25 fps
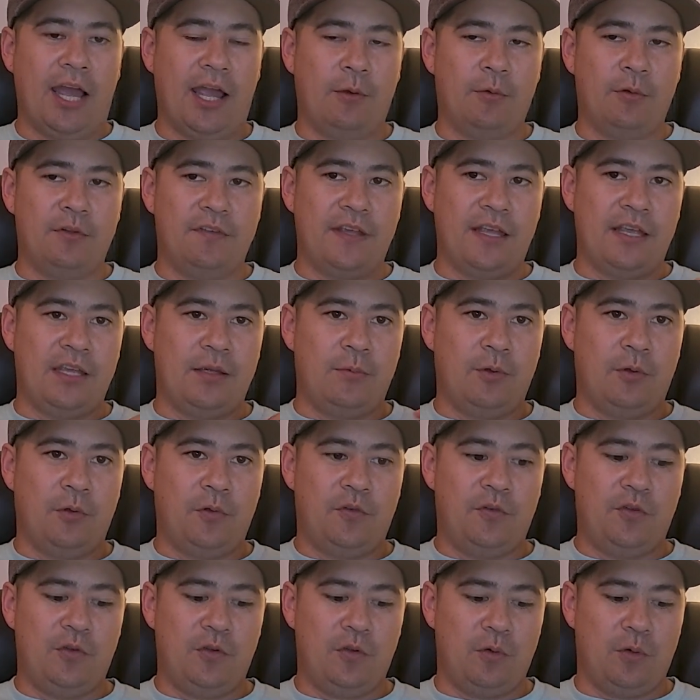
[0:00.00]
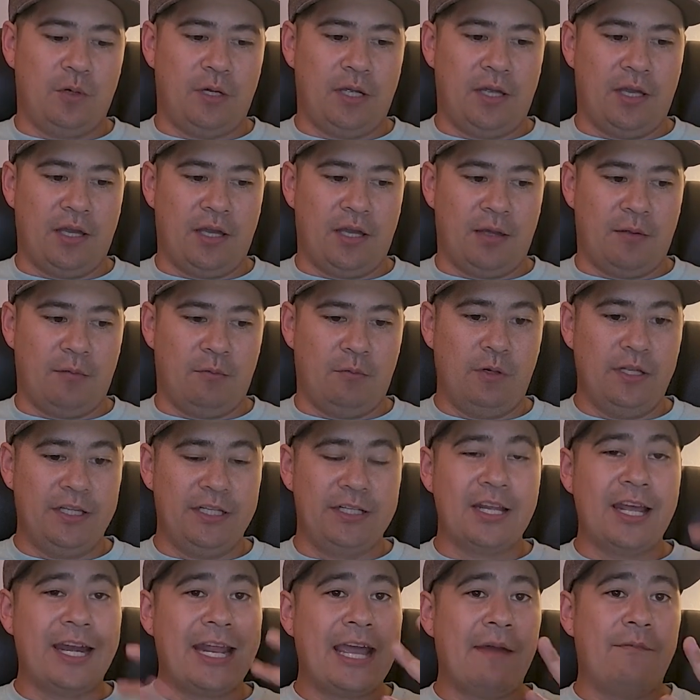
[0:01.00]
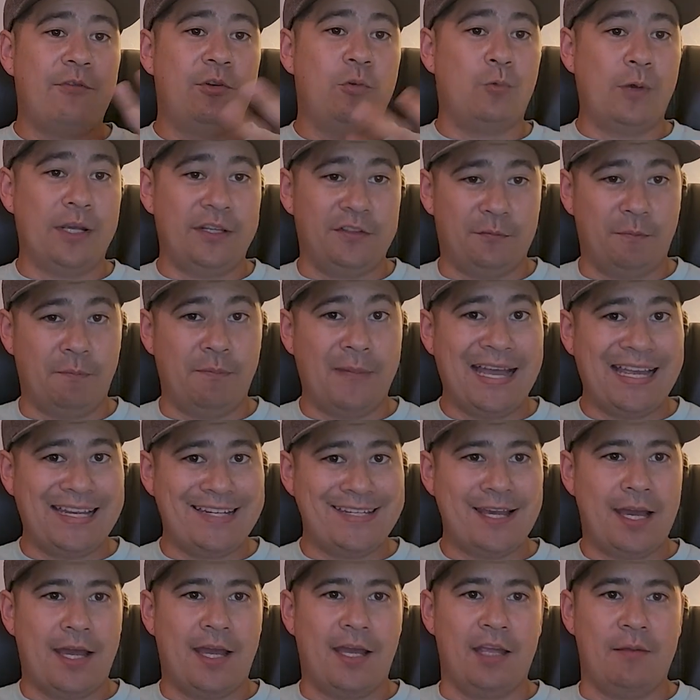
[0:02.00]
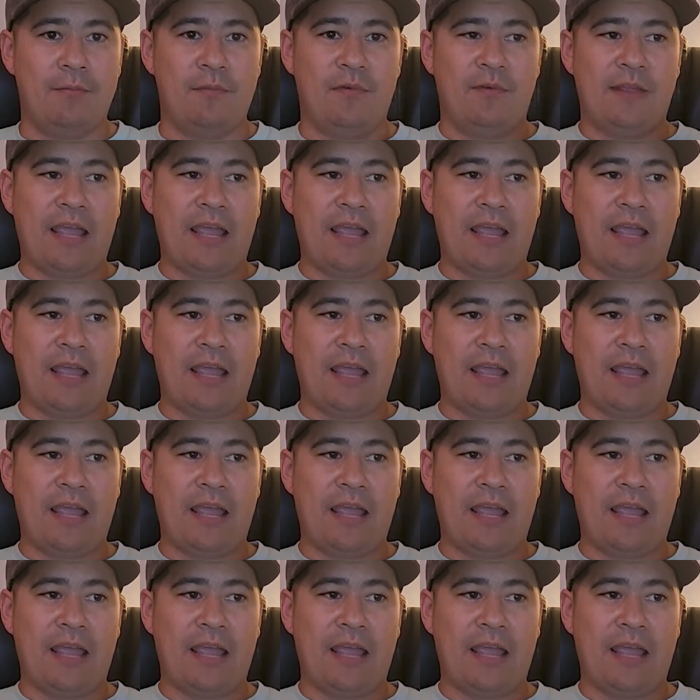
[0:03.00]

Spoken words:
I was able to really not have to waste my time